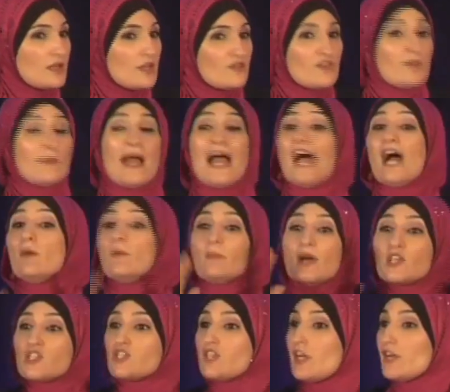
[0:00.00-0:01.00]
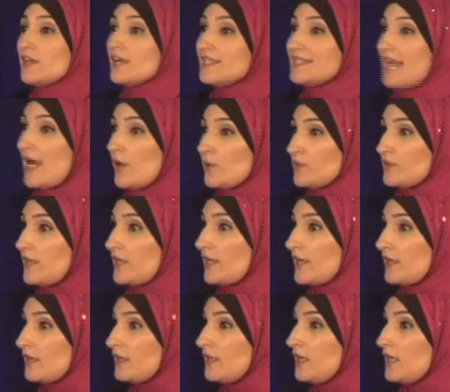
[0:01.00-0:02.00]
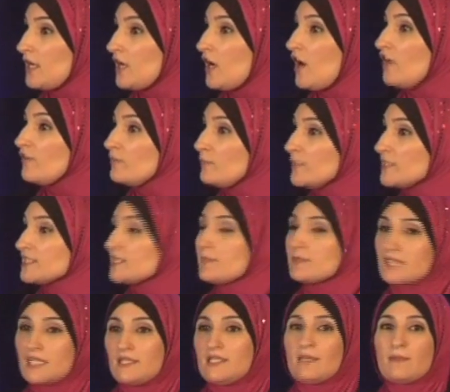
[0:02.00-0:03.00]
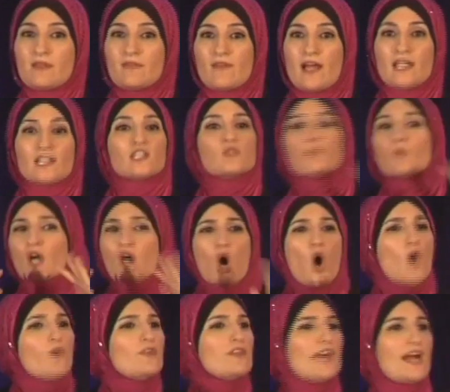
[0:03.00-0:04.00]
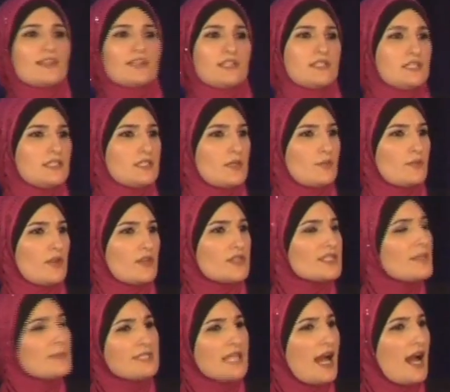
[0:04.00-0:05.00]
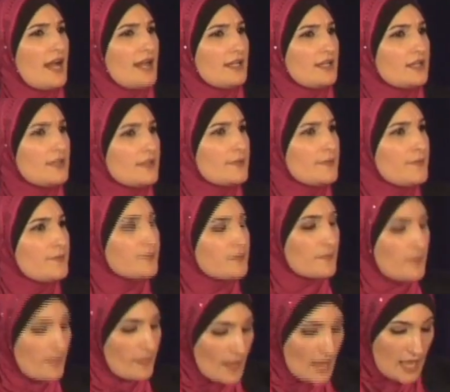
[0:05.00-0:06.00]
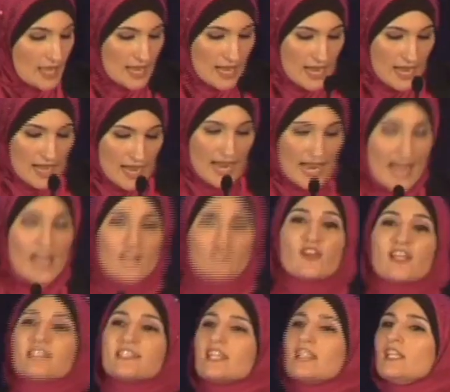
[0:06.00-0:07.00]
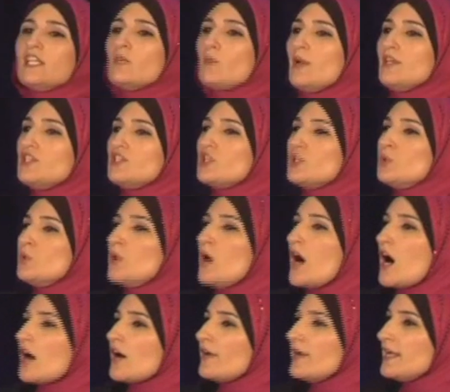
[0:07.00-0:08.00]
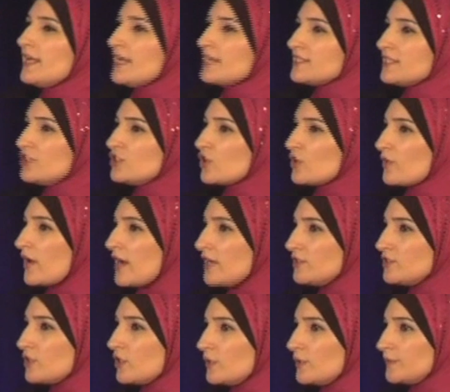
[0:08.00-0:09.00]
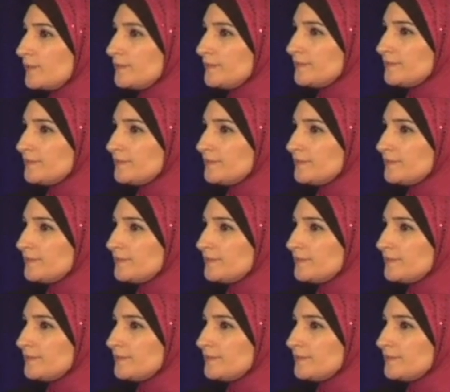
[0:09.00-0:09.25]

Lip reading: From how much there is out there of Muslims condemning violence. We're over that, sisters and brothers. I'm tired. I recently went to RIS in Toronto,